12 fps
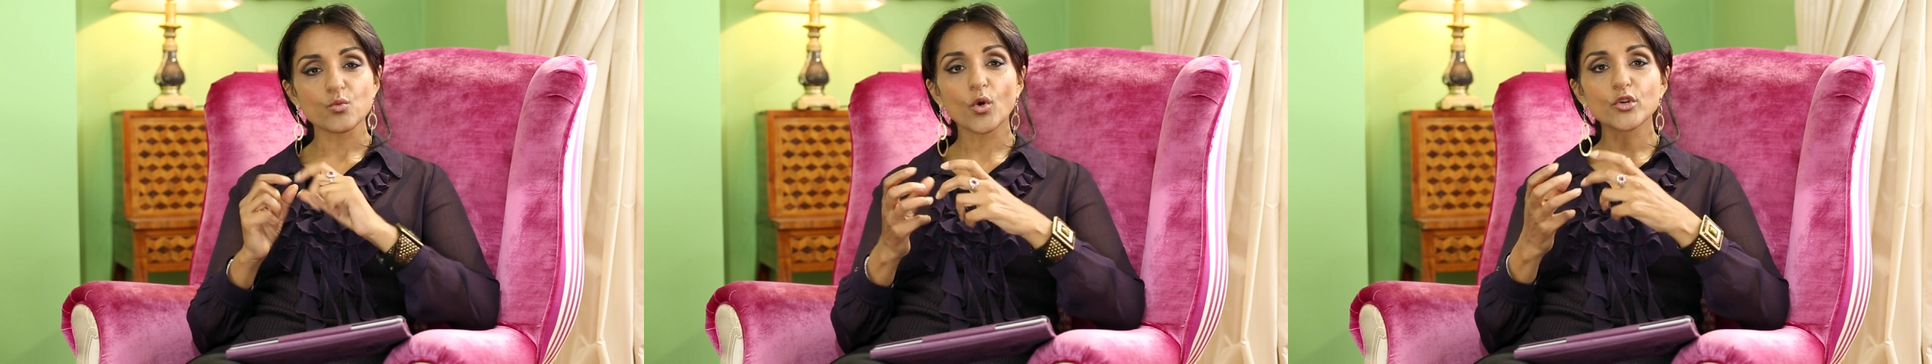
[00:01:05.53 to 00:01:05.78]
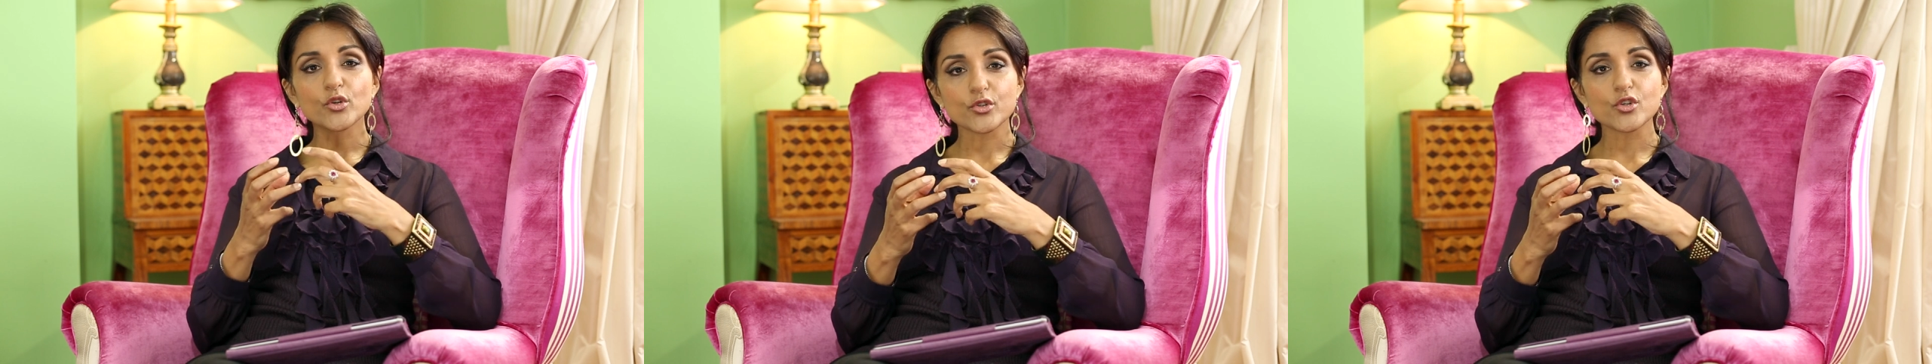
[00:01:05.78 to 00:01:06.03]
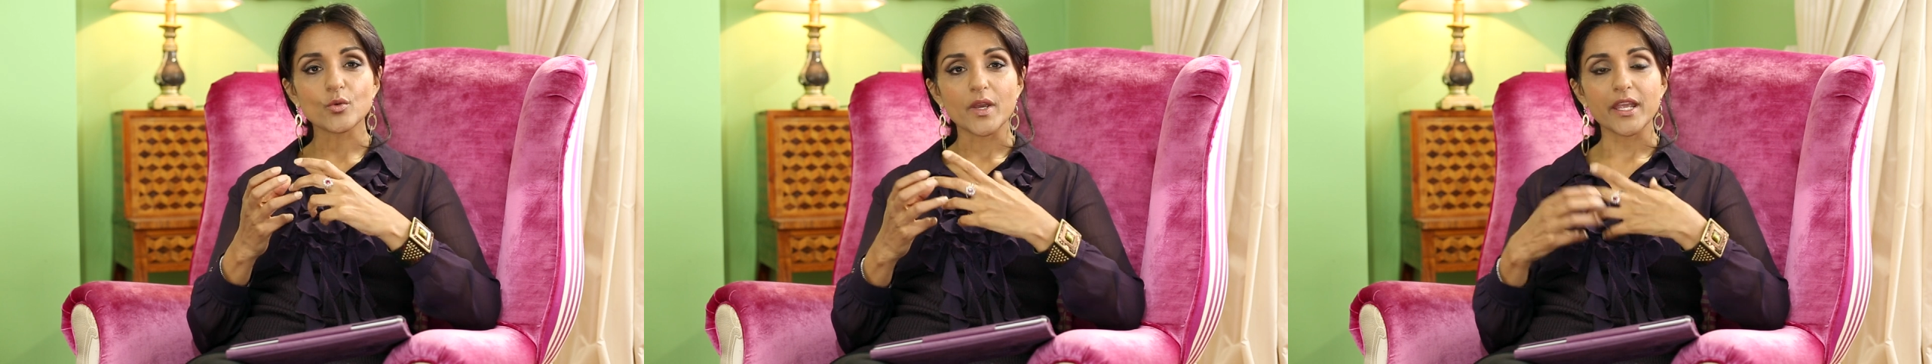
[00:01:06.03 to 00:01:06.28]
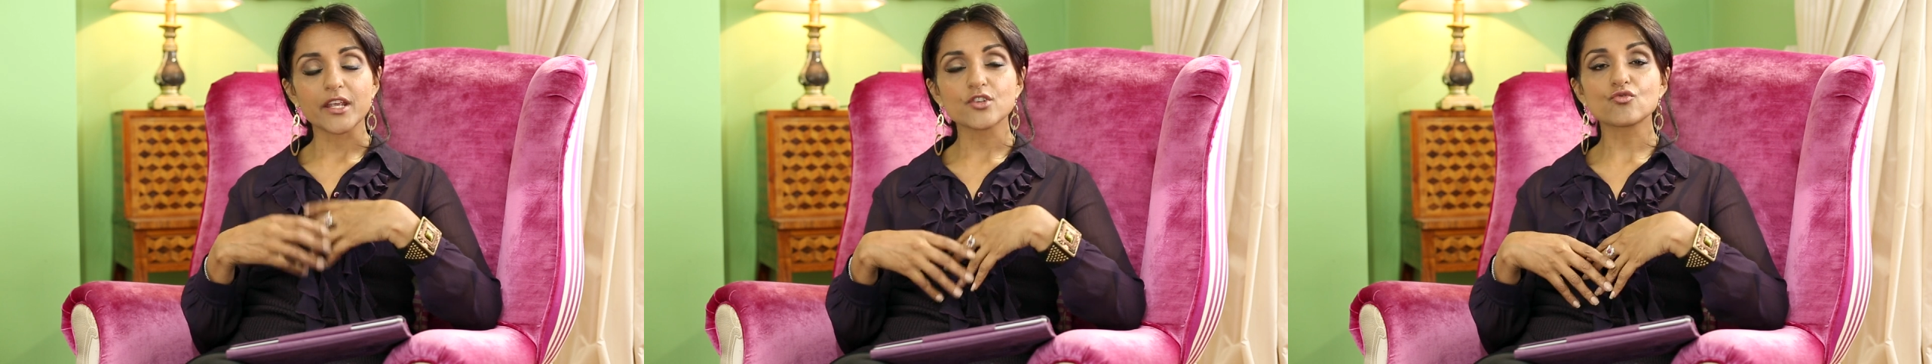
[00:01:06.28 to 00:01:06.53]
what you're
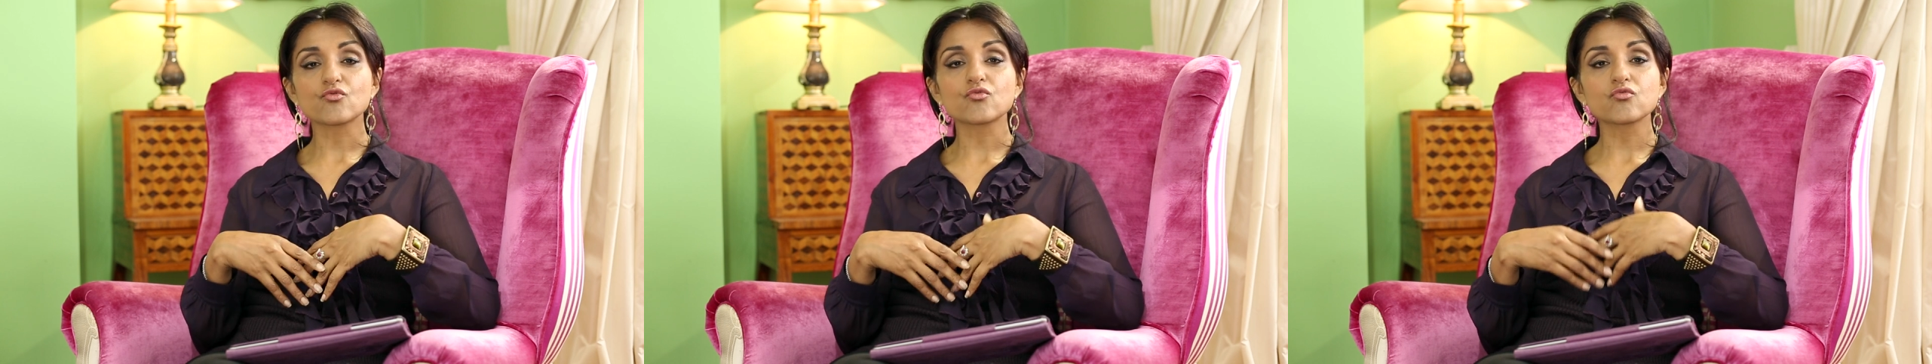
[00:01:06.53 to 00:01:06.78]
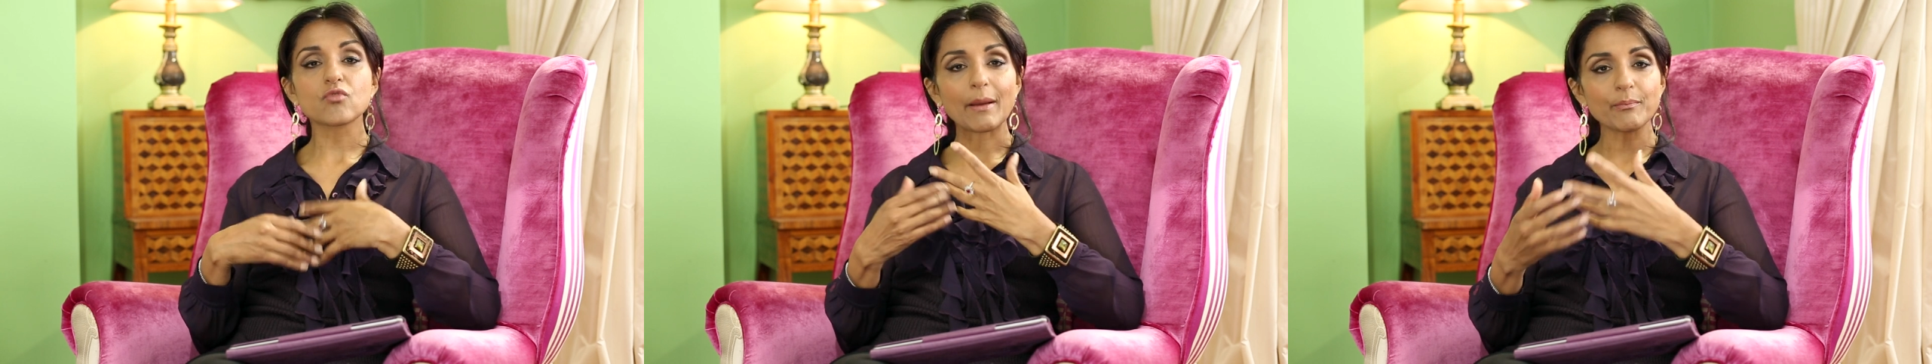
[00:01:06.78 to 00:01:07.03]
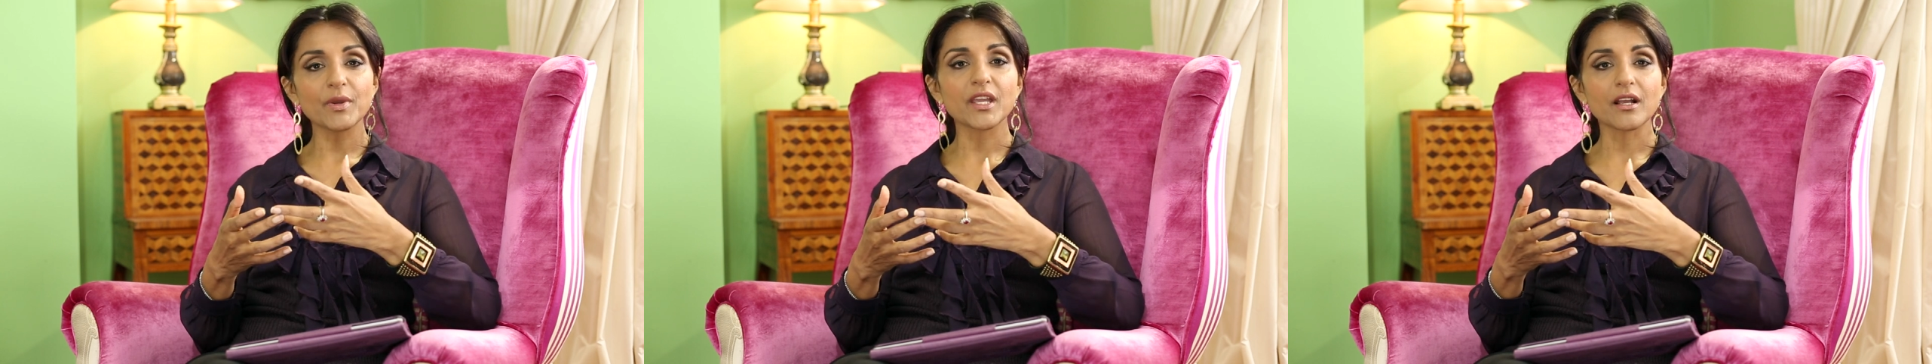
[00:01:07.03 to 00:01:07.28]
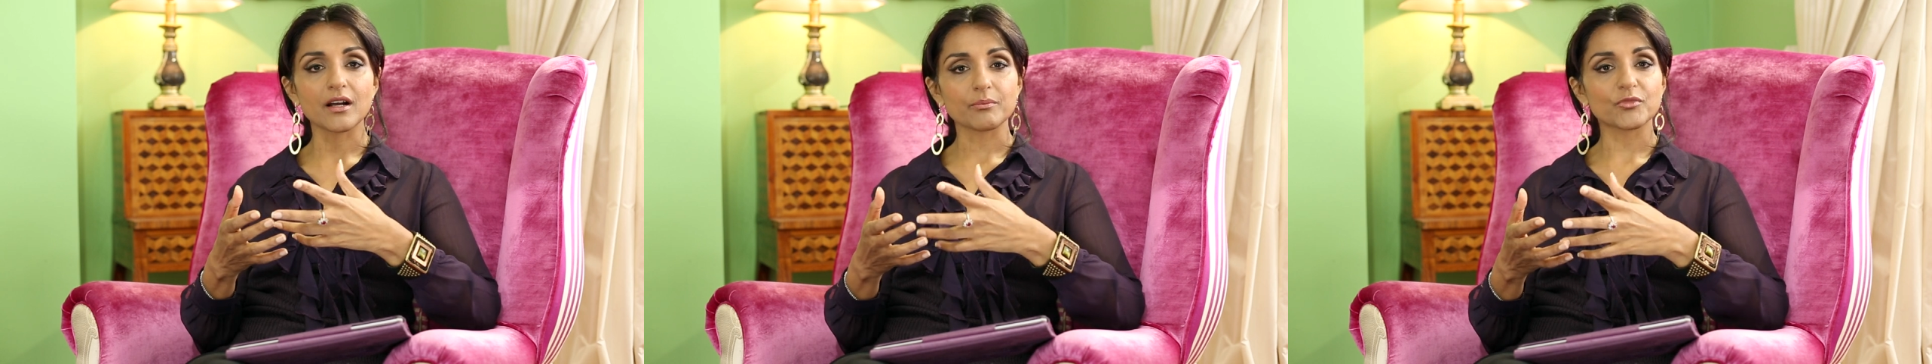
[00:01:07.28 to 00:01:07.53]
doing is
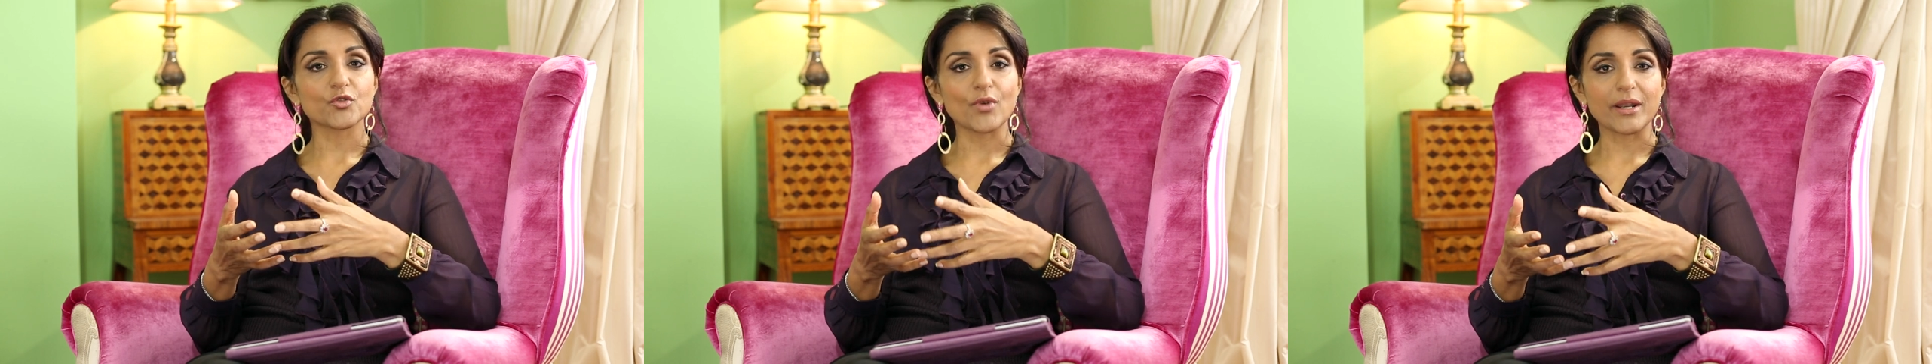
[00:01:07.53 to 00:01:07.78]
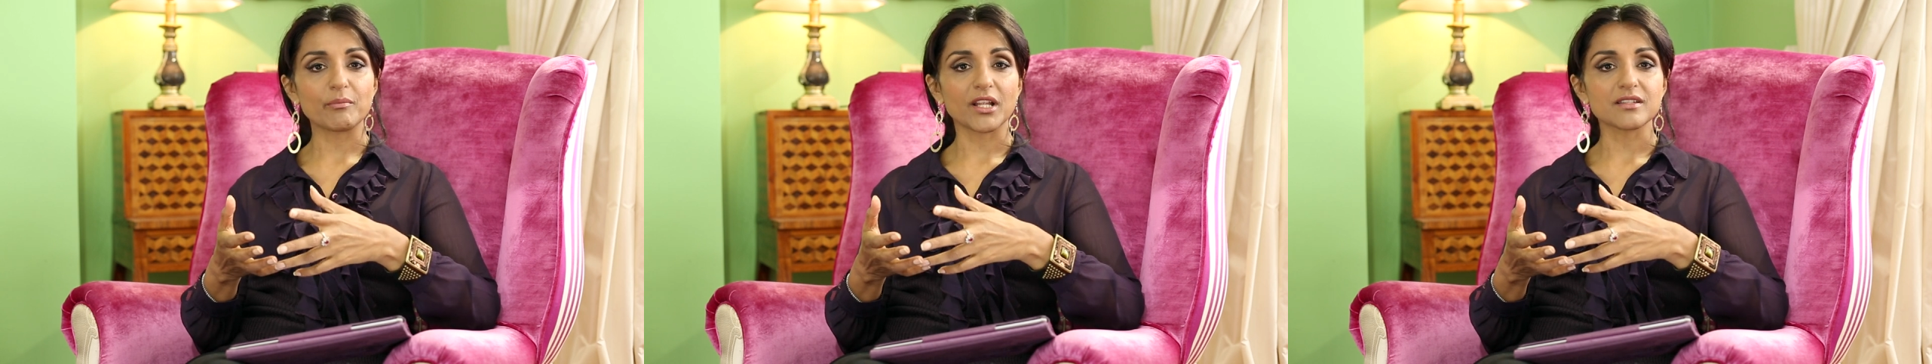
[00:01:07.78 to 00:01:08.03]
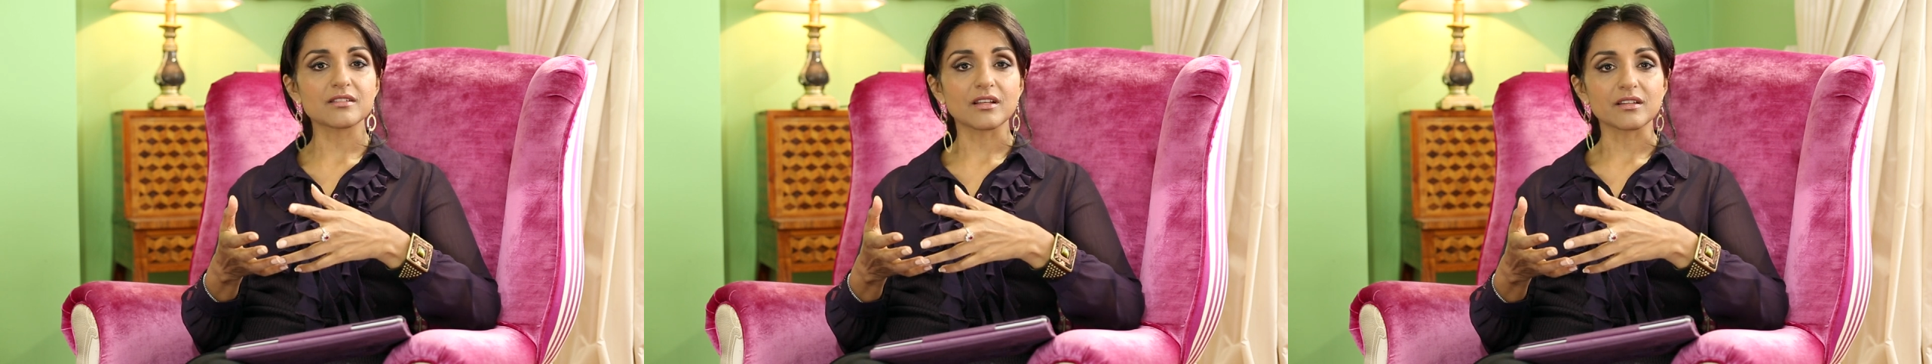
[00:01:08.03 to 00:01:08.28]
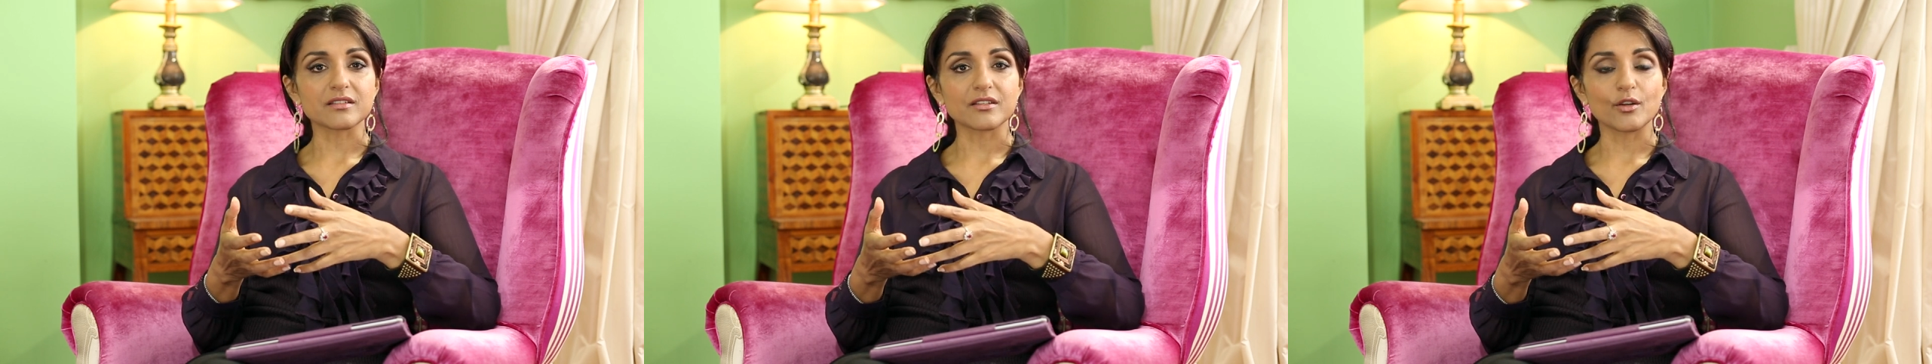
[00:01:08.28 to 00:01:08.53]
ramping up the red blood
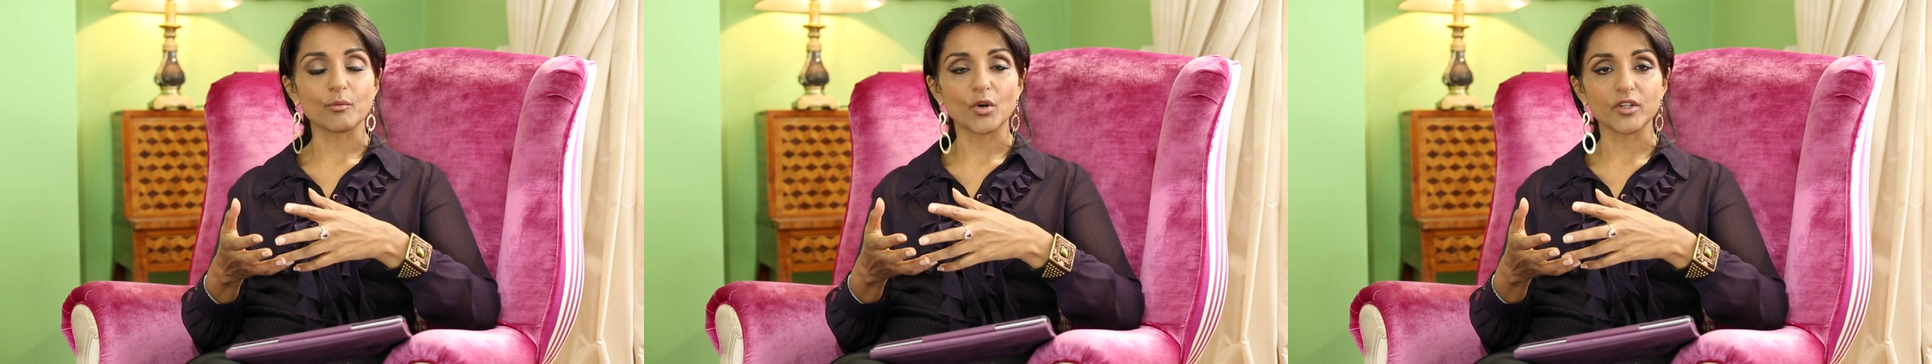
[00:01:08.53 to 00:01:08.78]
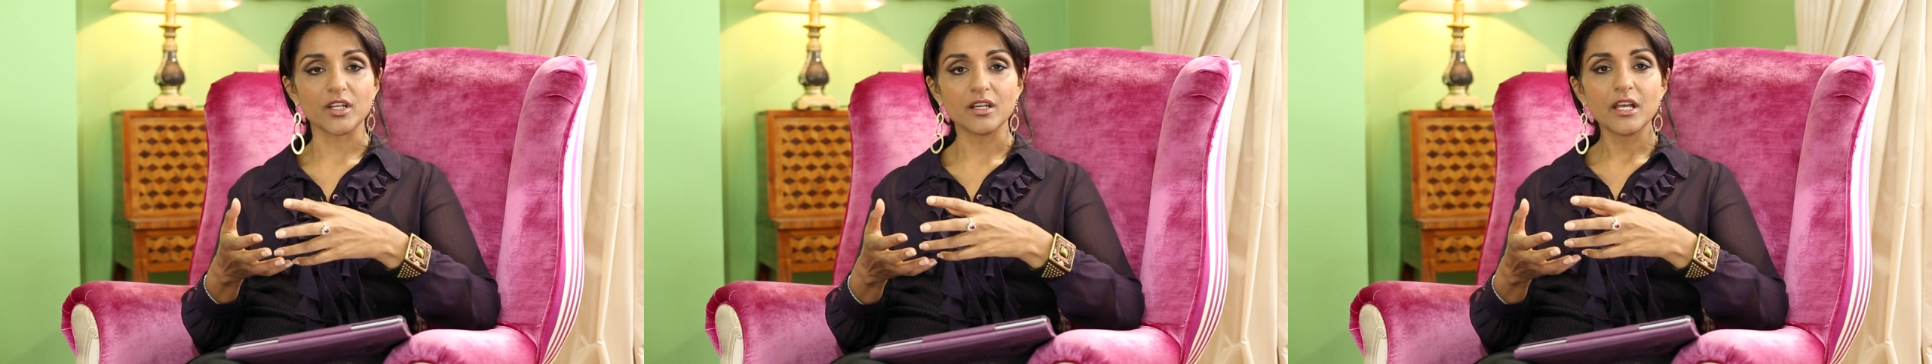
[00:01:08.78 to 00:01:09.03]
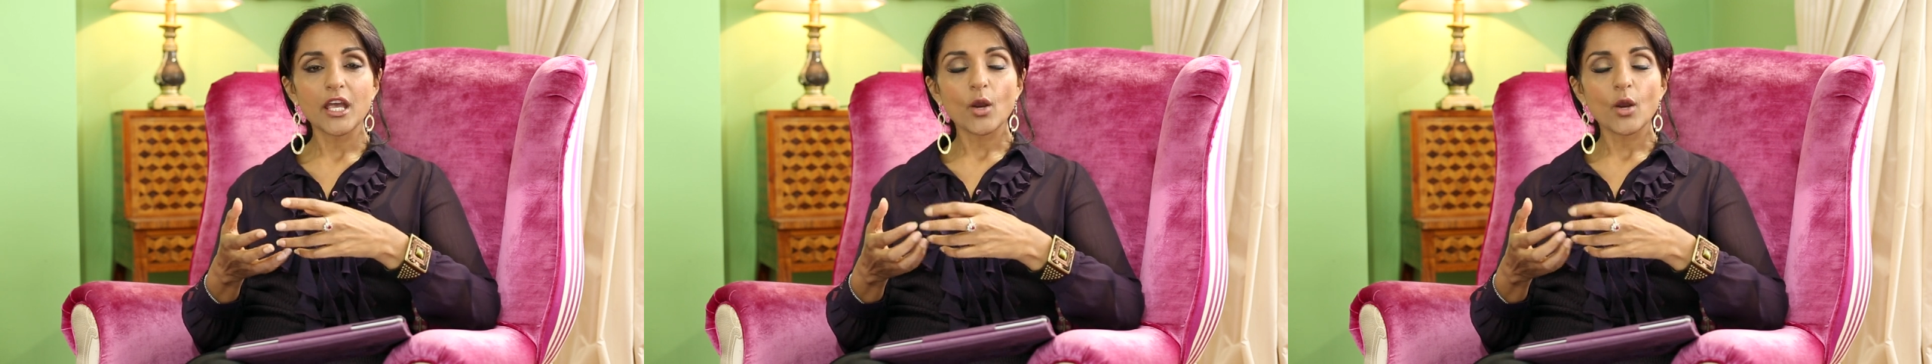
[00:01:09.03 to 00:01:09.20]
cells in your body,